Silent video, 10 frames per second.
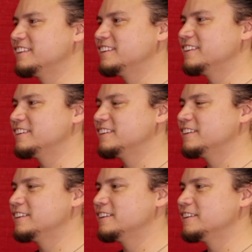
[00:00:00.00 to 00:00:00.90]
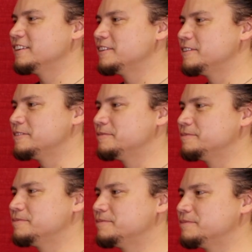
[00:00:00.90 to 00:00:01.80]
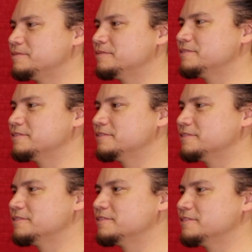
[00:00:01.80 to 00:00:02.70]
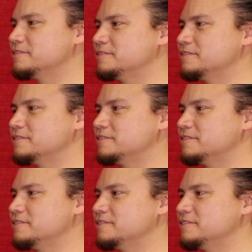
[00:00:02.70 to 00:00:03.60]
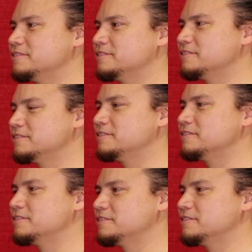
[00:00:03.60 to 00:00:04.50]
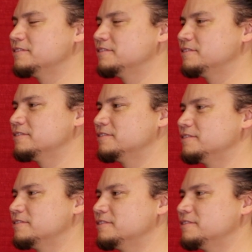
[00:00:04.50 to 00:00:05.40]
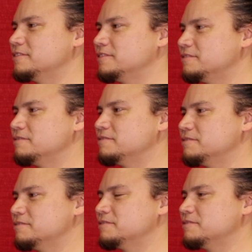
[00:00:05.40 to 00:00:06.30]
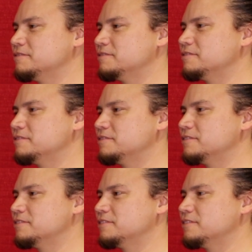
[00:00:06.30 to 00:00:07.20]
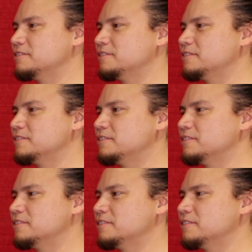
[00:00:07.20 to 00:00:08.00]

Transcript: (not speaking)